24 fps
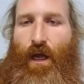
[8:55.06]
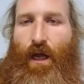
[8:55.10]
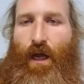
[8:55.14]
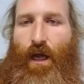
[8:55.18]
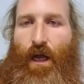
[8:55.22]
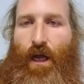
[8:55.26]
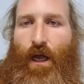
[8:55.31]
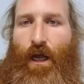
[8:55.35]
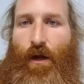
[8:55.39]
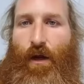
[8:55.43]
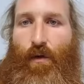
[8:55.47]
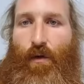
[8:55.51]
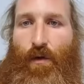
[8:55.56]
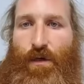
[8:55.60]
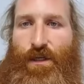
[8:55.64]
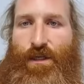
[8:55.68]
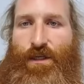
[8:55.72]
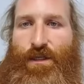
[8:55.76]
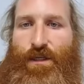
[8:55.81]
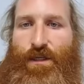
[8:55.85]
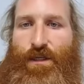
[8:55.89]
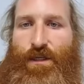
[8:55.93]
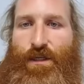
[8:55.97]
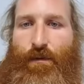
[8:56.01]
in order
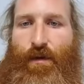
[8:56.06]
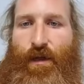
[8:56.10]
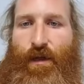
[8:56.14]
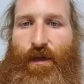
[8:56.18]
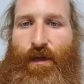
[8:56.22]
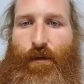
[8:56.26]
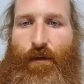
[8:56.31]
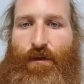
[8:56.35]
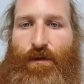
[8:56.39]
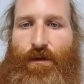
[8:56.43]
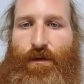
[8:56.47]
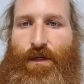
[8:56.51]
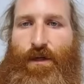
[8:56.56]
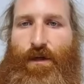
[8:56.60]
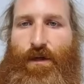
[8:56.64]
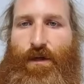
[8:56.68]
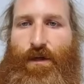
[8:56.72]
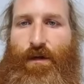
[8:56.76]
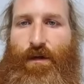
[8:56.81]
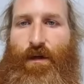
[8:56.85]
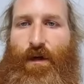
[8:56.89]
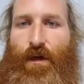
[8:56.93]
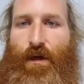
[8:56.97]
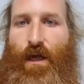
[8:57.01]
to be able to
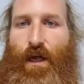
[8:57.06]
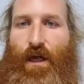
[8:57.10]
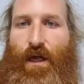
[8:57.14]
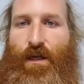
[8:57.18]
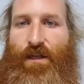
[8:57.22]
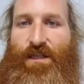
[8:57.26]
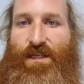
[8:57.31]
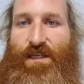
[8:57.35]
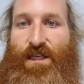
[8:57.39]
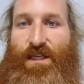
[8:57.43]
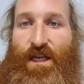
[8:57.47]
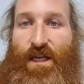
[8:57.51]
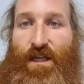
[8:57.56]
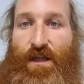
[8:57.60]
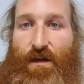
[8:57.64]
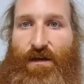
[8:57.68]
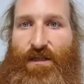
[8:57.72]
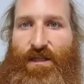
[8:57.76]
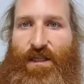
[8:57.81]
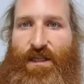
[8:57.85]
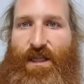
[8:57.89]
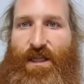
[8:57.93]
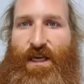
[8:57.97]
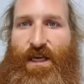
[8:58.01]
see those
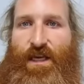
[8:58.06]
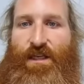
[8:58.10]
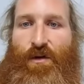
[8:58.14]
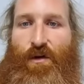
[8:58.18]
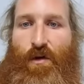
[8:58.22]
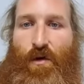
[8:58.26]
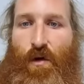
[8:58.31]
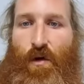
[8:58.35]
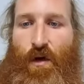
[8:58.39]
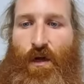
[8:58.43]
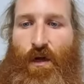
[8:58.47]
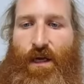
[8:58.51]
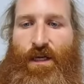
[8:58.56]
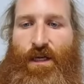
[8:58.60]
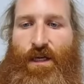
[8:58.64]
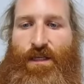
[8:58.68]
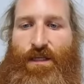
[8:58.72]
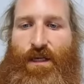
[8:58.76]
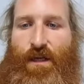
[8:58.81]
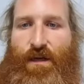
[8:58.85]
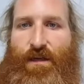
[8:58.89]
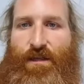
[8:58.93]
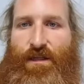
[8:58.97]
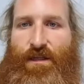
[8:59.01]
things and organize
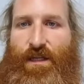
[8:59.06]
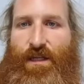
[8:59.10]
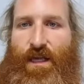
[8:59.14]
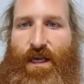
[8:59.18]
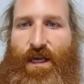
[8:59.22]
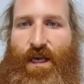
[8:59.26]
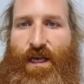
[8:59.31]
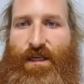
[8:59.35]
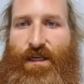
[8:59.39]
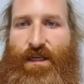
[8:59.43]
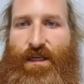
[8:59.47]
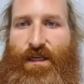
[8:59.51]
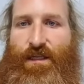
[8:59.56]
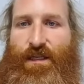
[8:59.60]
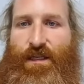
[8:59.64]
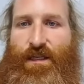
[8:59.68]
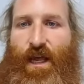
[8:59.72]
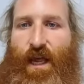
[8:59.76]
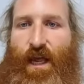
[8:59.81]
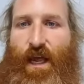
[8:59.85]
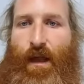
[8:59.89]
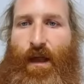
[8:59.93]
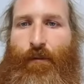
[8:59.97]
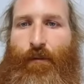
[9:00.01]
those things,
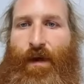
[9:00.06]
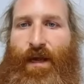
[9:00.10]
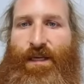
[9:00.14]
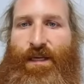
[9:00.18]
it makes it